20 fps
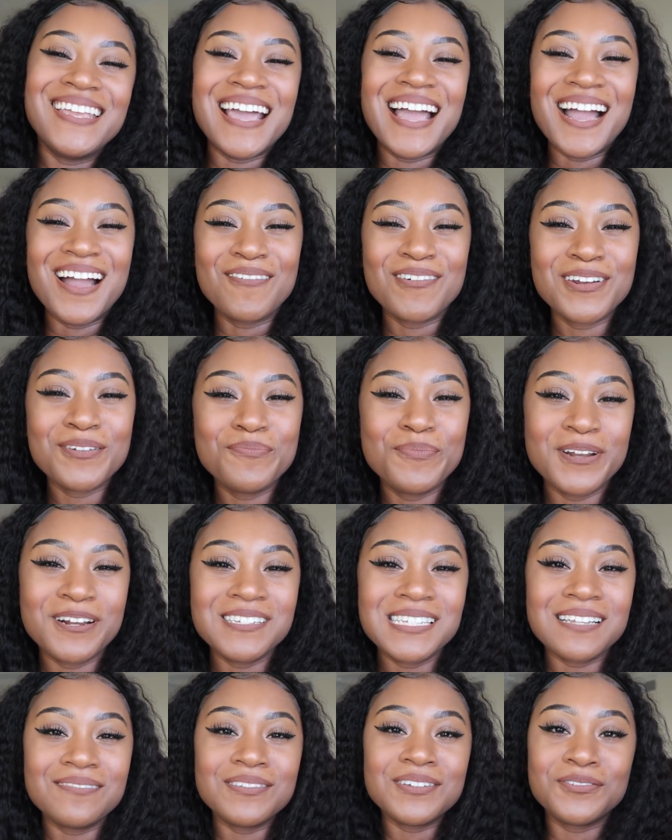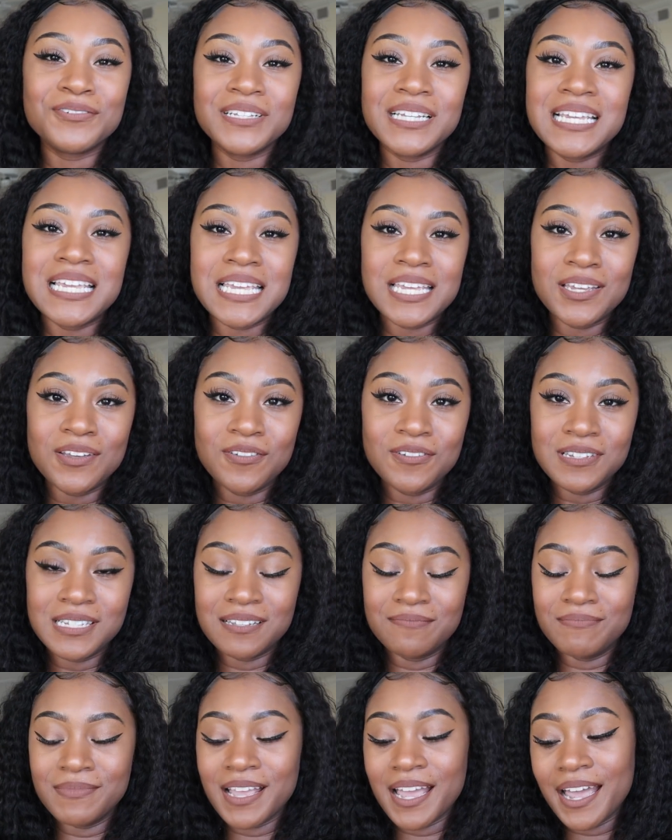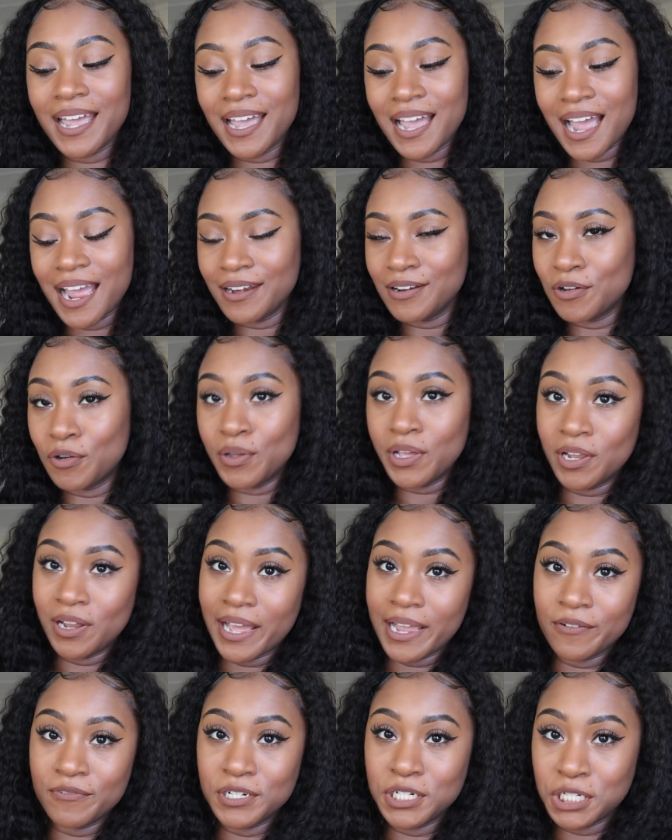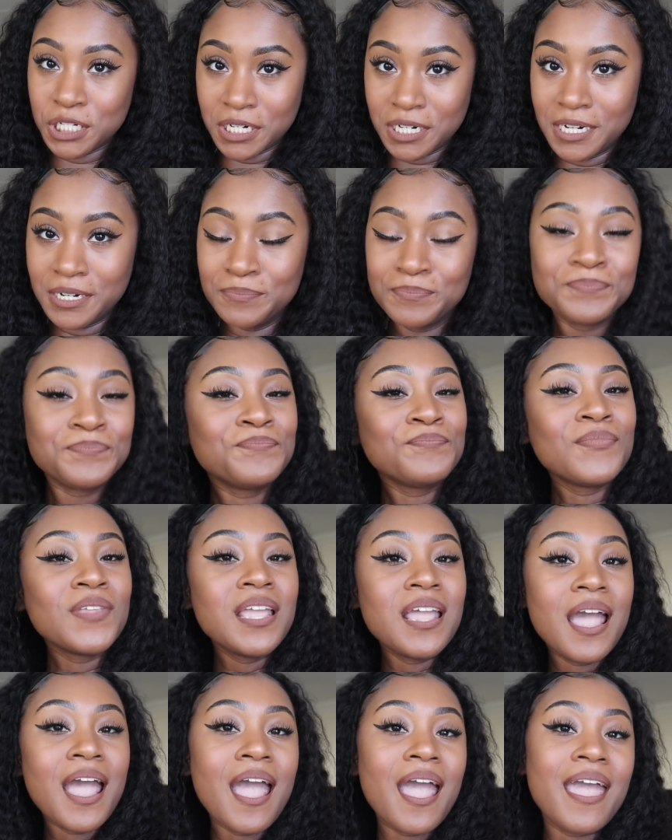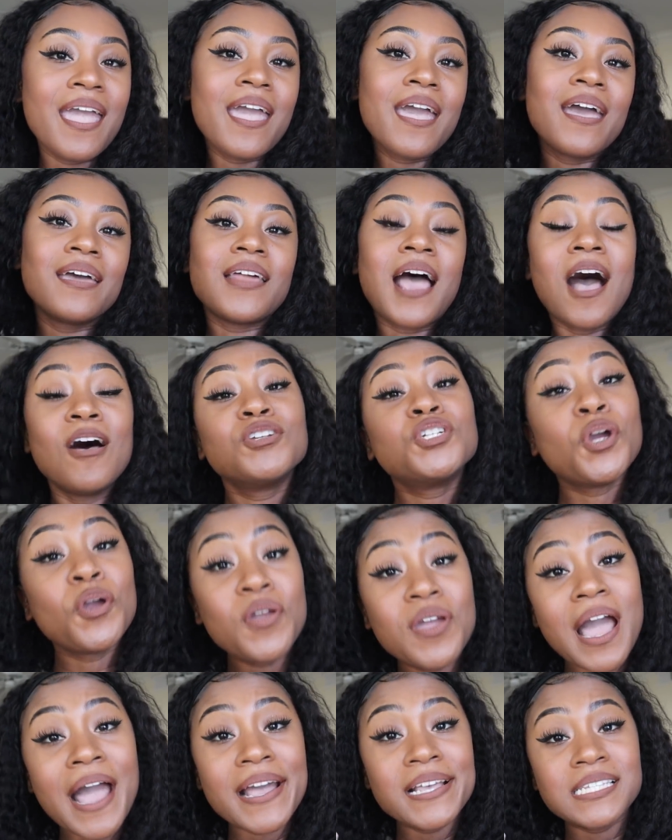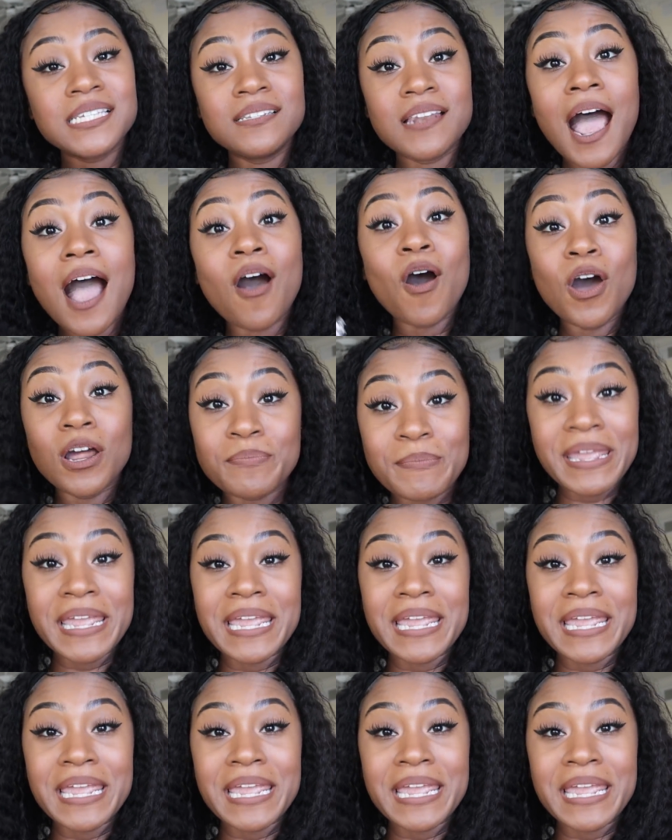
yeah, I'm gonna put on something really cute, something that I know he'll like for sure. And I'll show you guys, not on